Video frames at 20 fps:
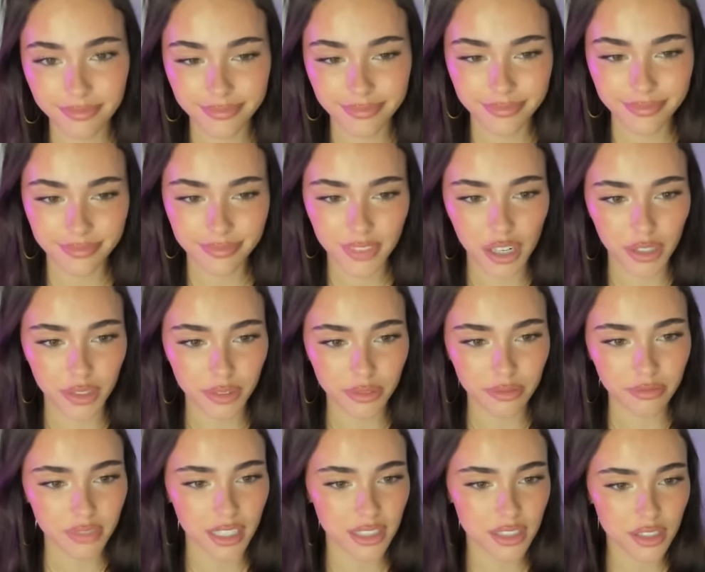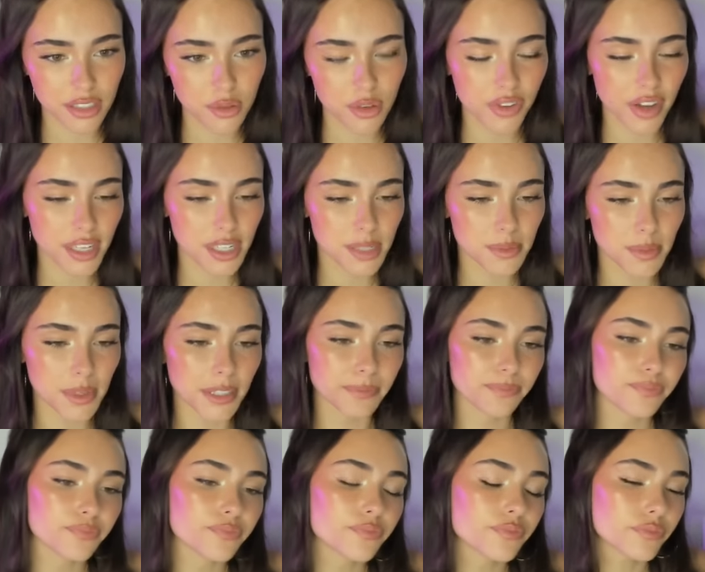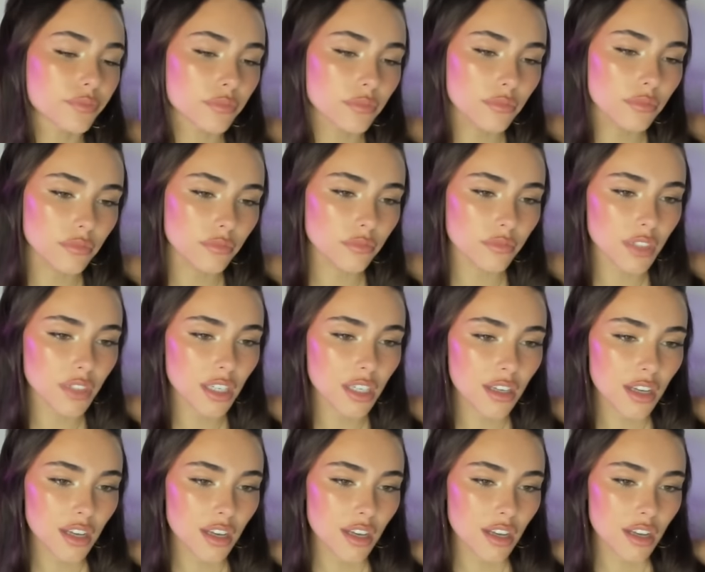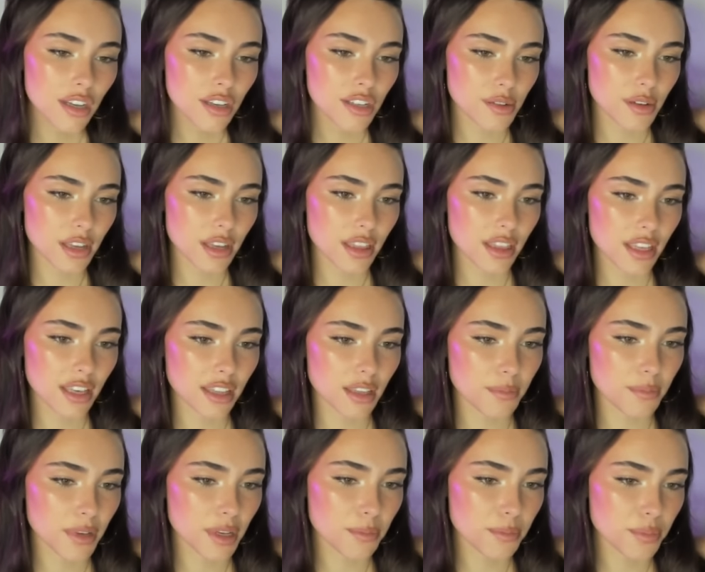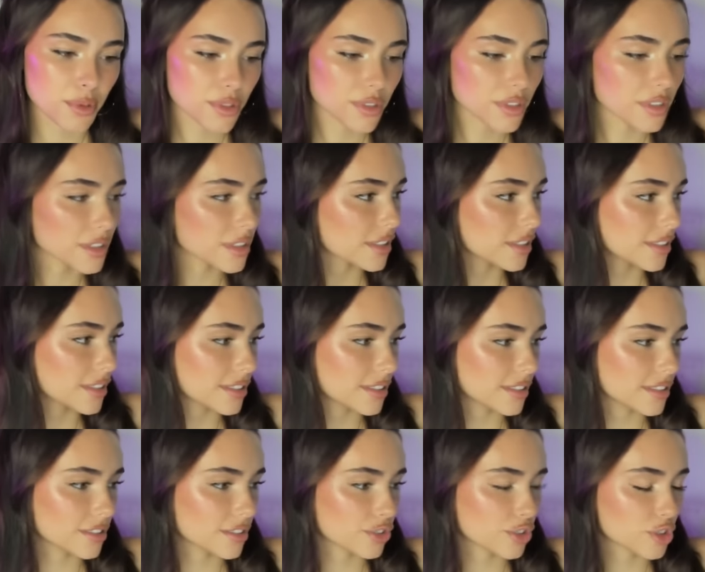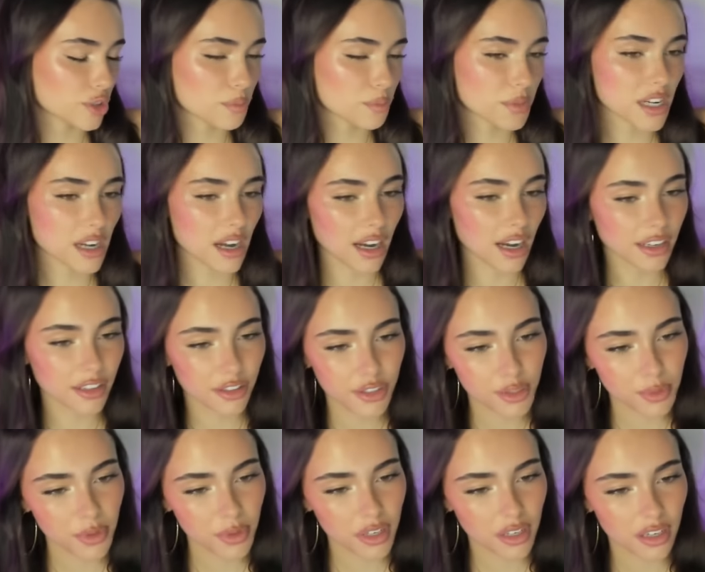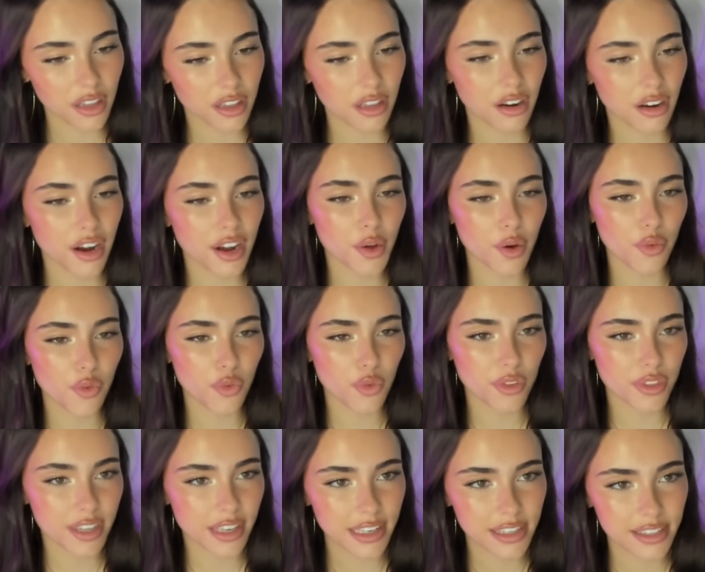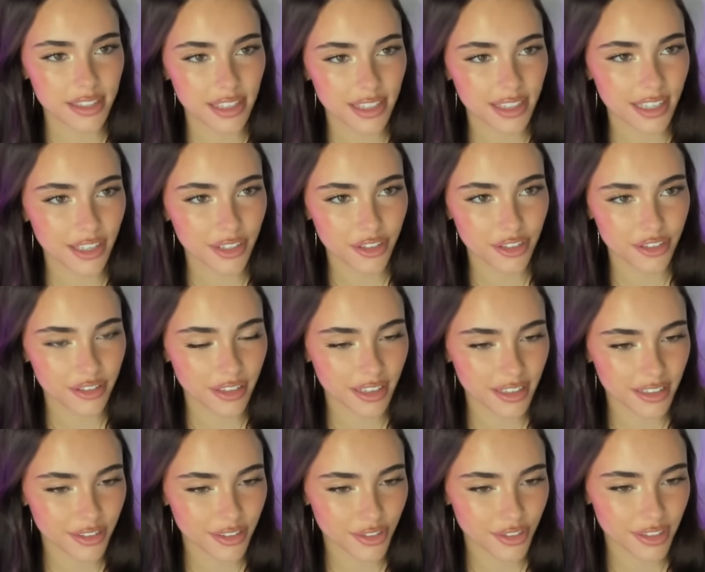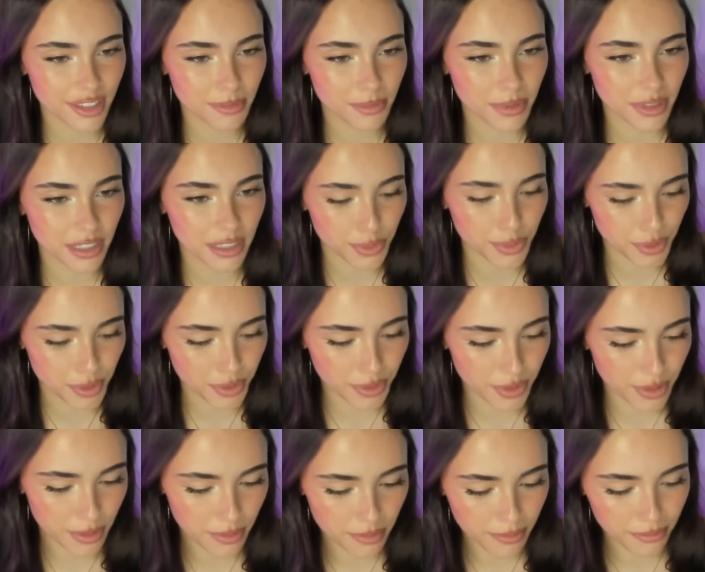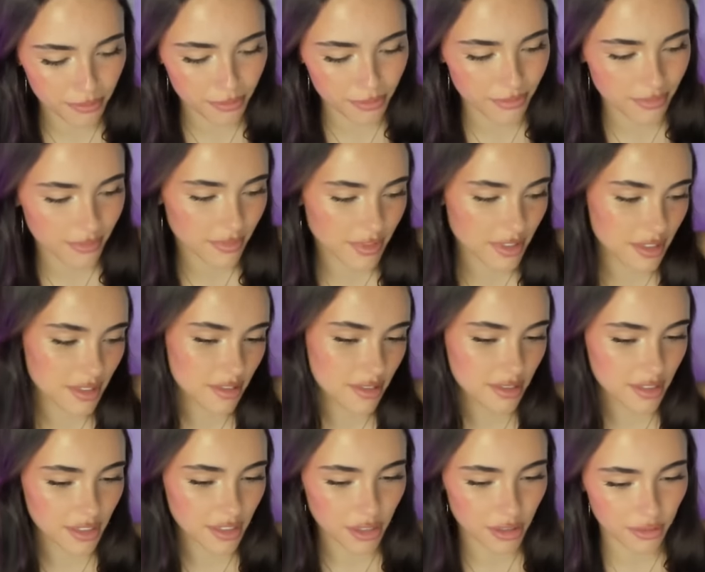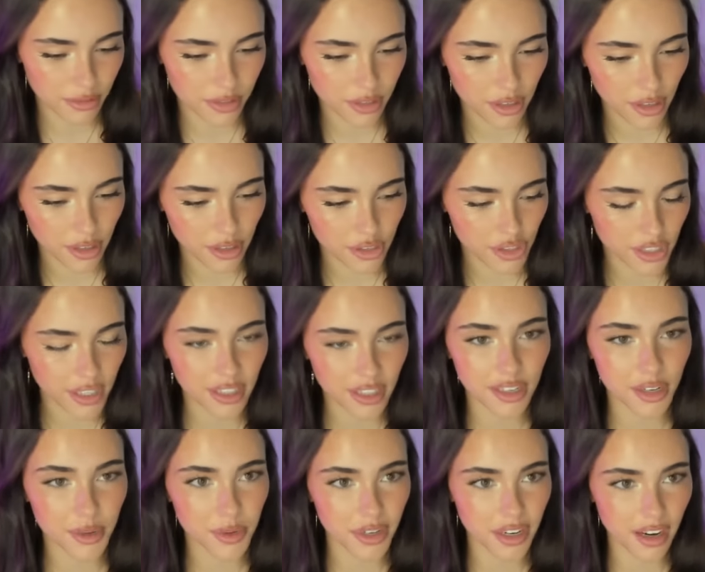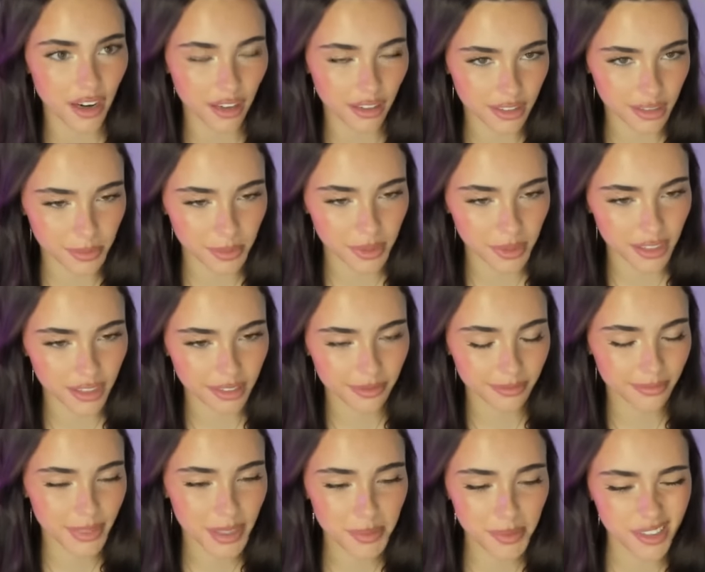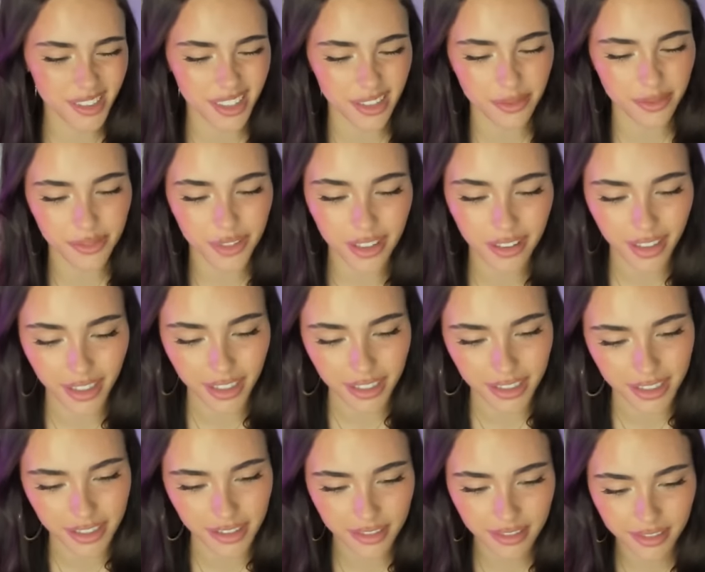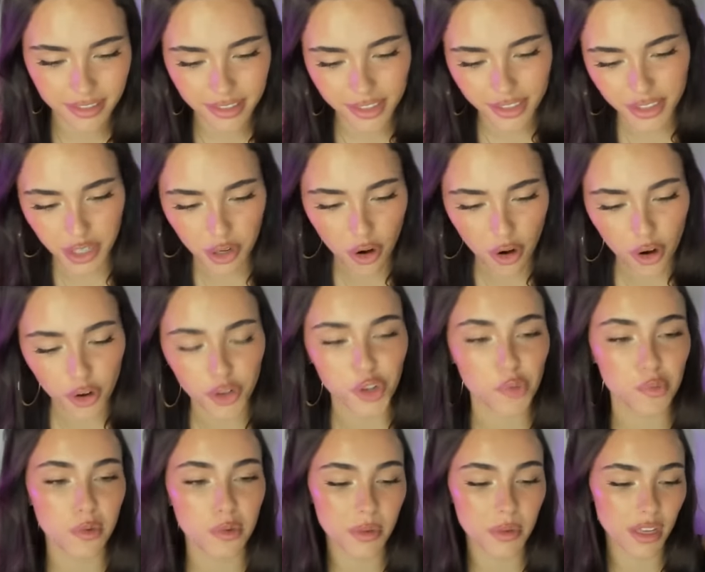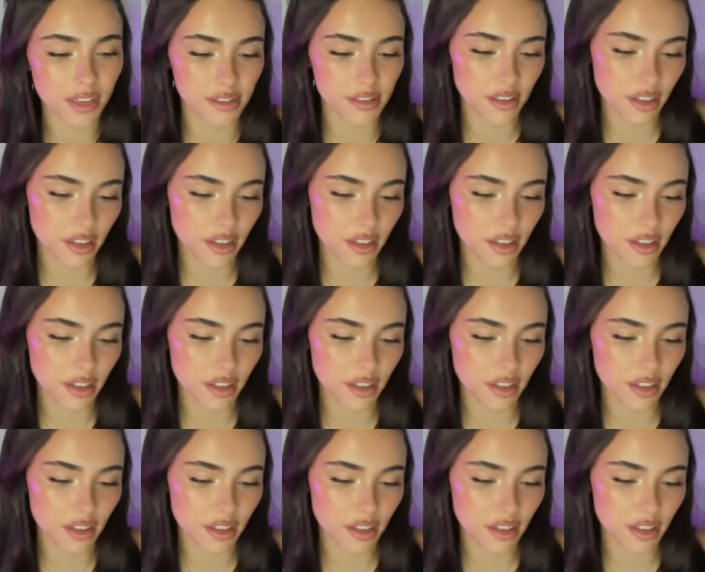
you know, things do affect me. So I think that people should be kinder to one another. I know everyone thinks that the internet is just a place where you can you know, talk shit and no one cares, but people have feelings and there are human beings on the other